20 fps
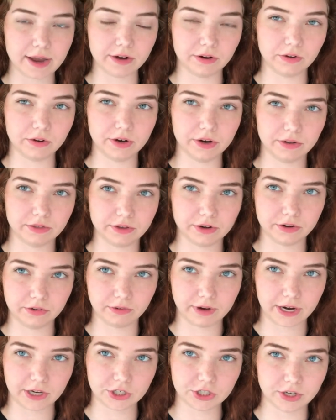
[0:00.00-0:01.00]
don't know the
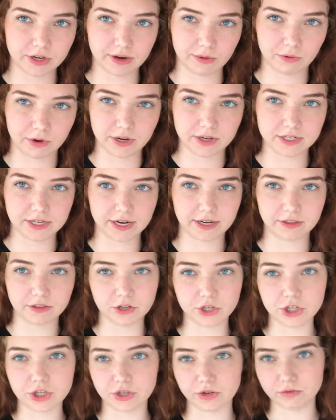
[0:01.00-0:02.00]
direction I want to take the
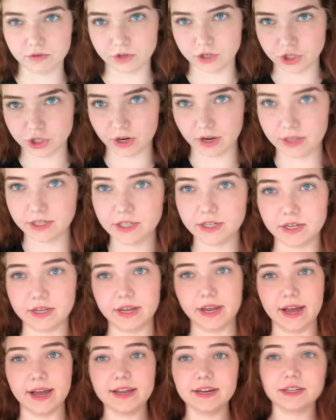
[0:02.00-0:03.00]
shoot just
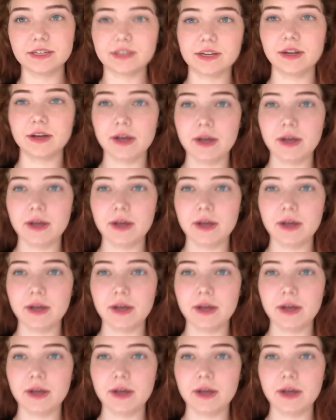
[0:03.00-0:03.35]
yet,